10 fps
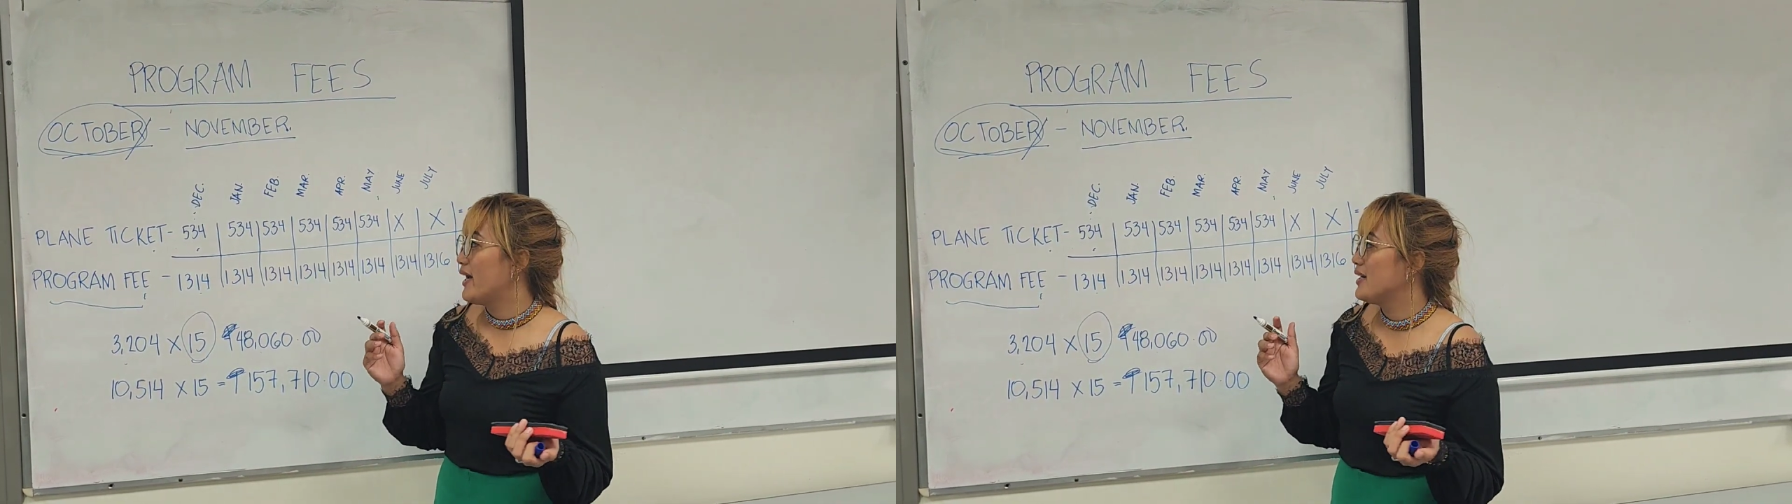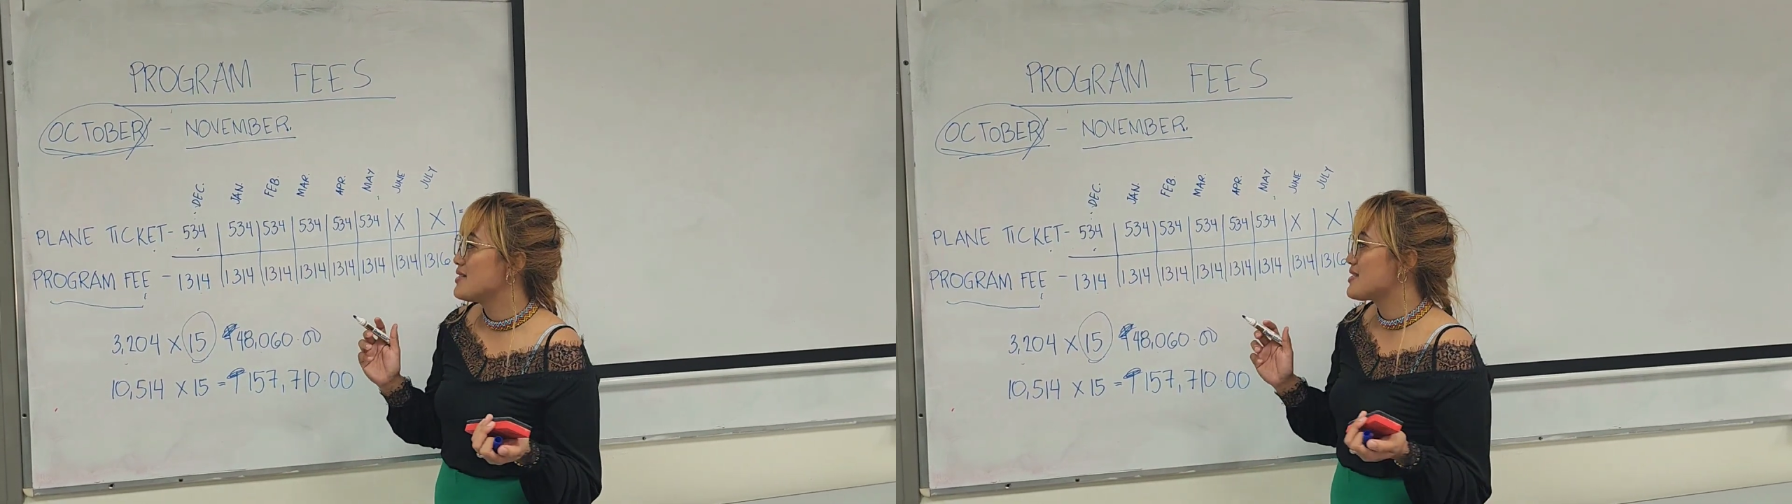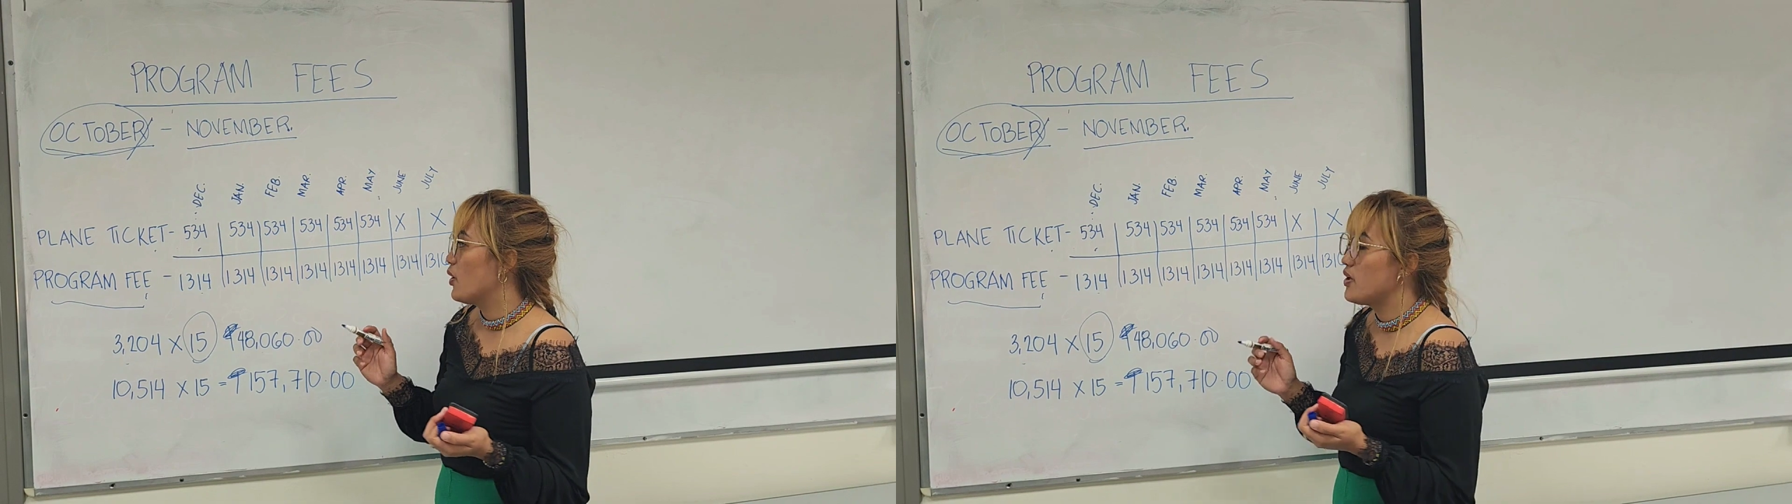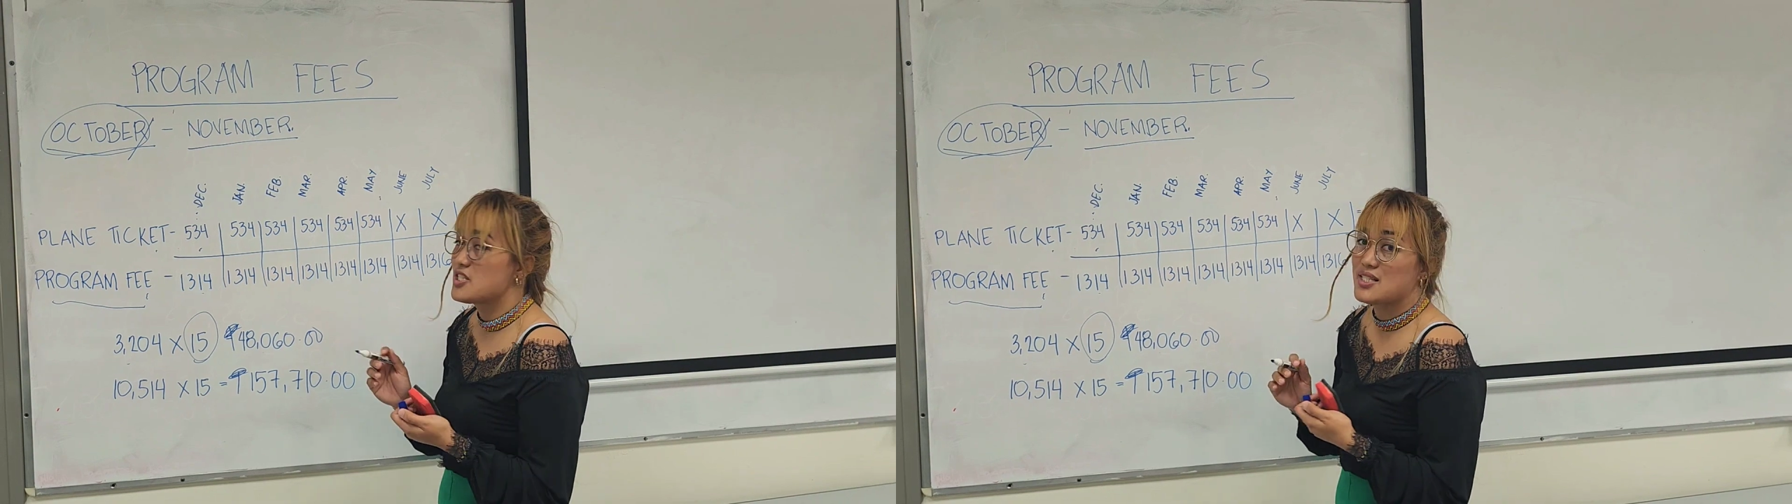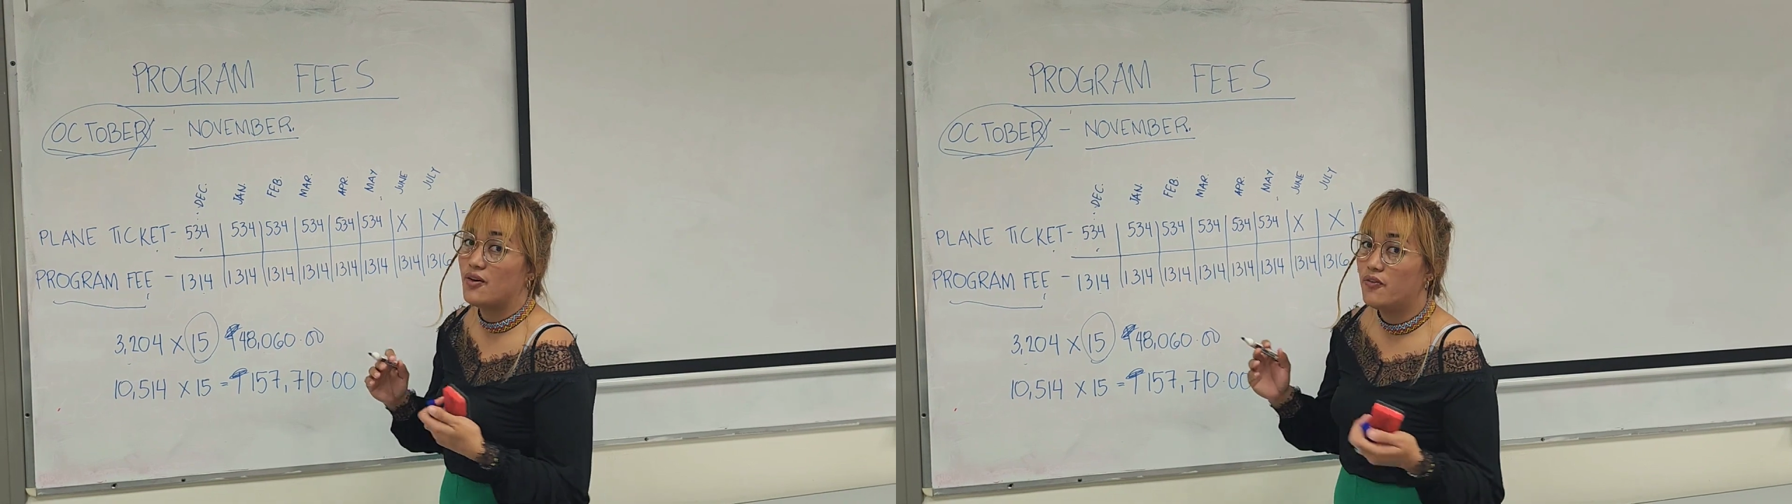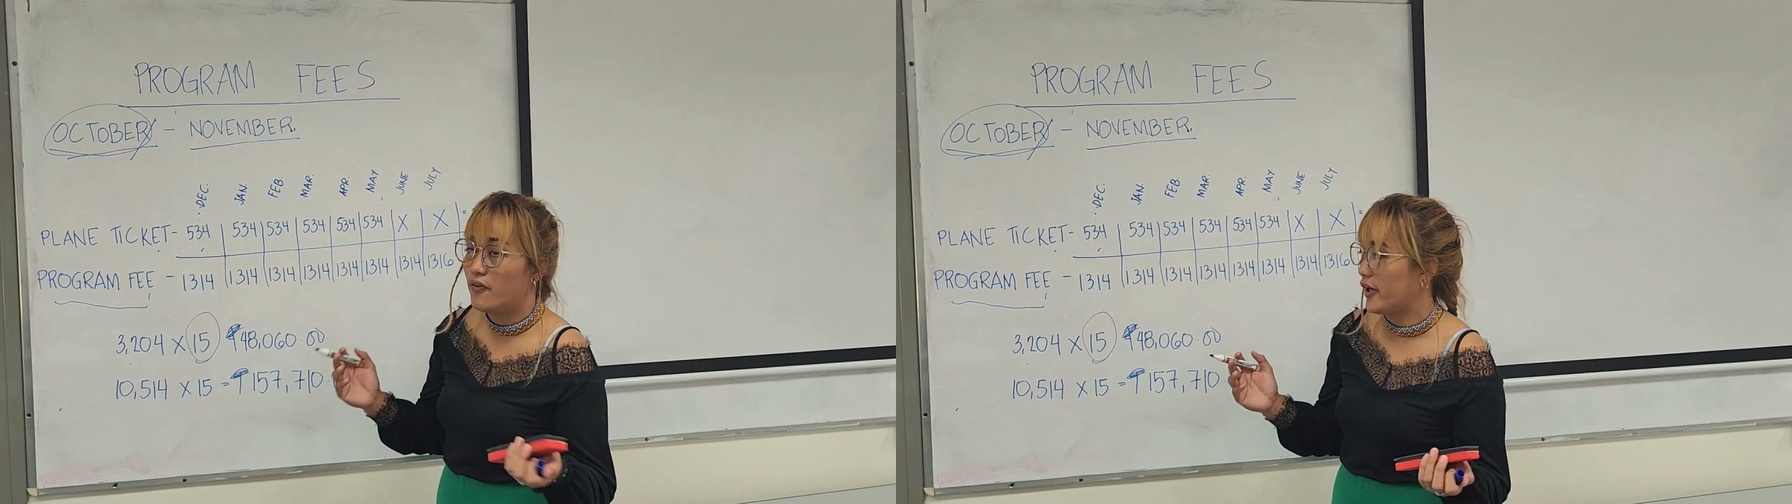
and so on so